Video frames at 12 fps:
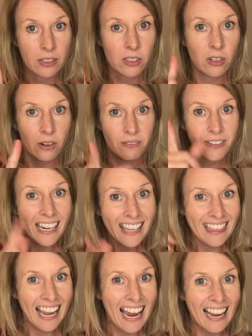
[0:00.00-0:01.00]
So don't forget
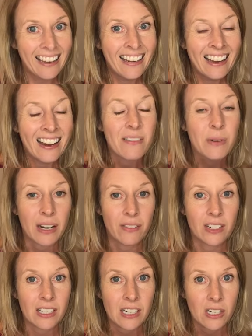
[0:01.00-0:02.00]
that
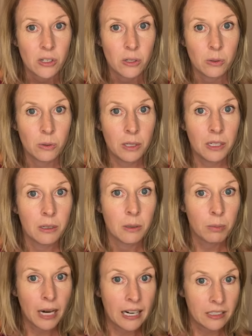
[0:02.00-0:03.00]
whenever you
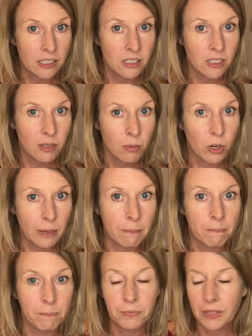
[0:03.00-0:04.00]
practice some more.
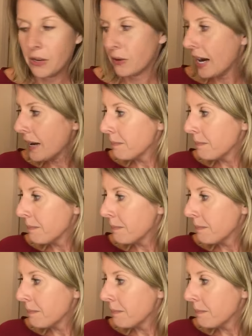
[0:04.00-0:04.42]
Okay?